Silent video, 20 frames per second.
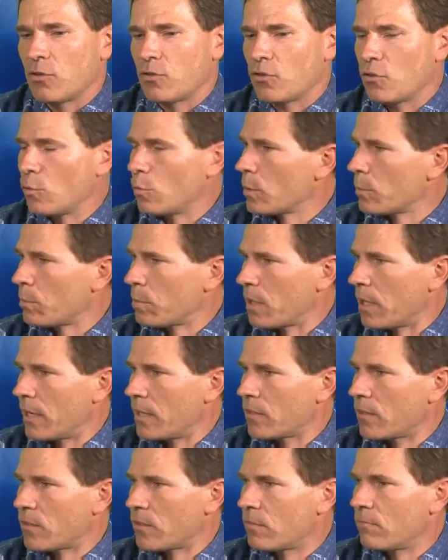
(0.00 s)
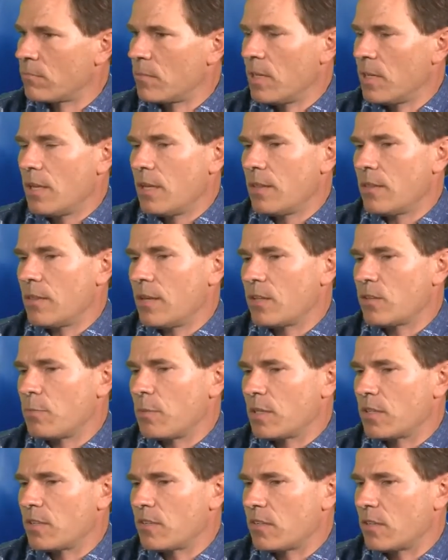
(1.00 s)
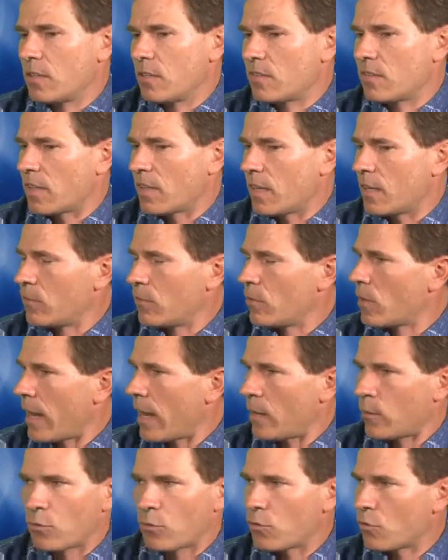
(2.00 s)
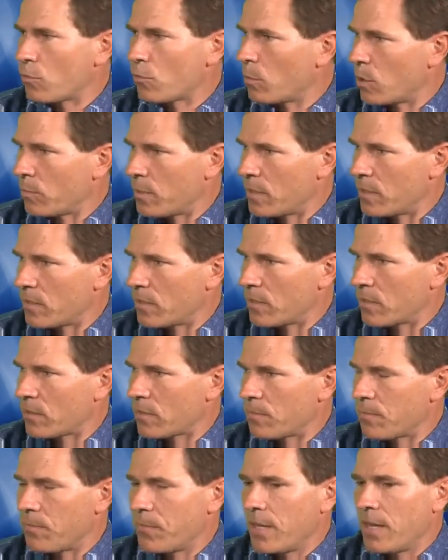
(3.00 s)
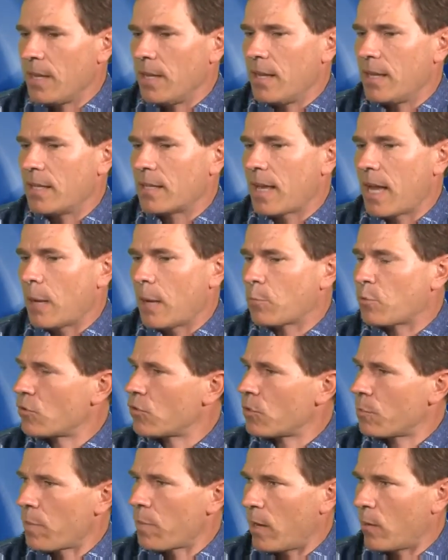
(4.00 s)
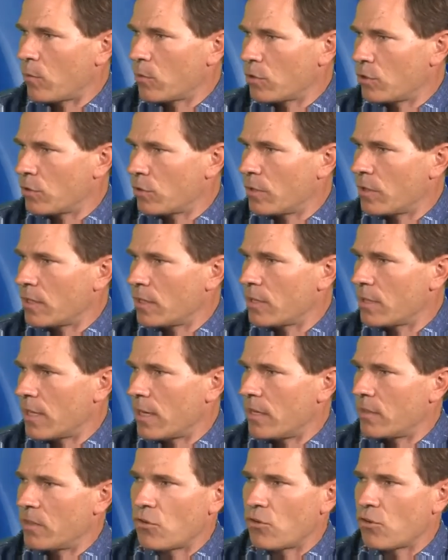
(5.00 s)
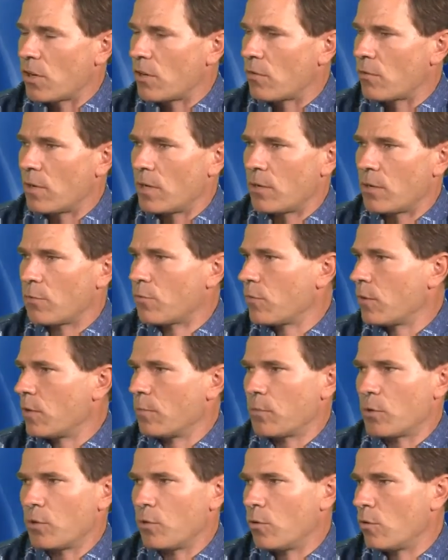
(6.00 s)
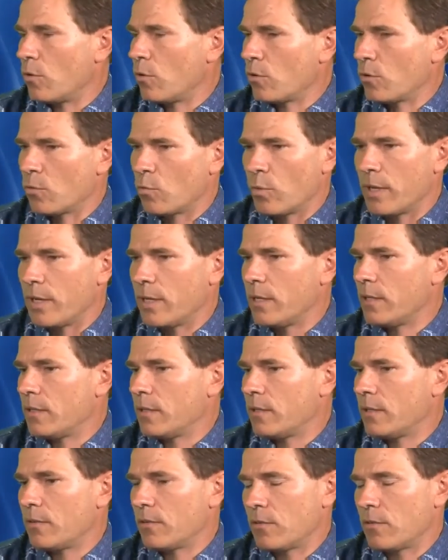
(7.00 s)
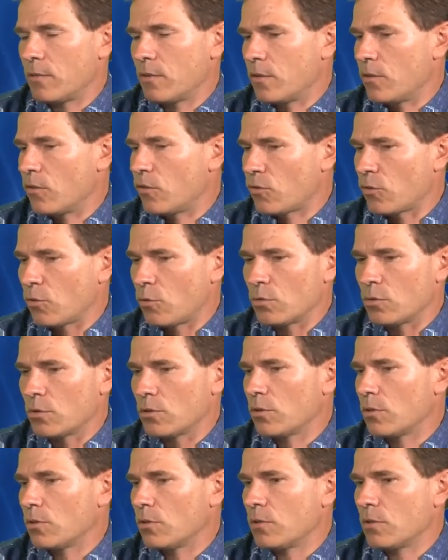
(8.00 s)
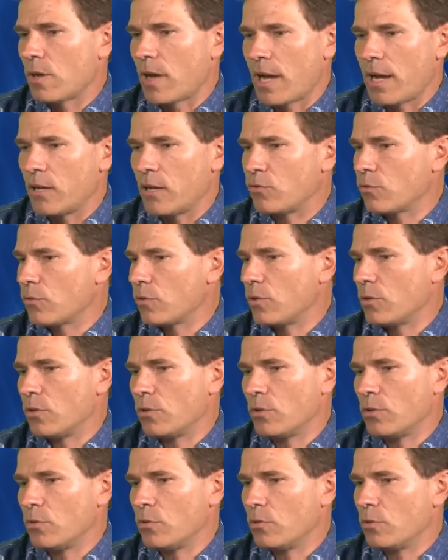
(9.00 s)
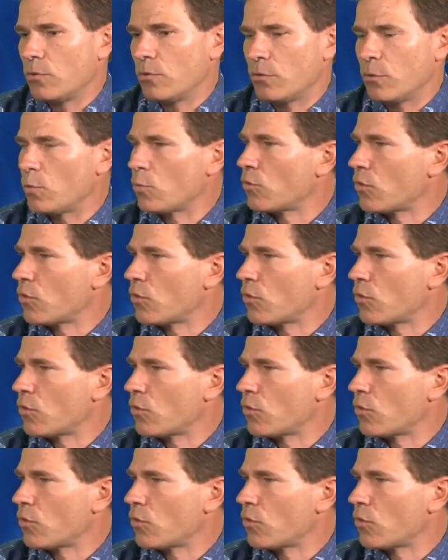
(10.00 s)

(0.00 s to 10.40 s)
consumer appliance that's meant to sit on the side of your house or small business. It captures the power during the day that's generated from your wind, solar, hydro, fuel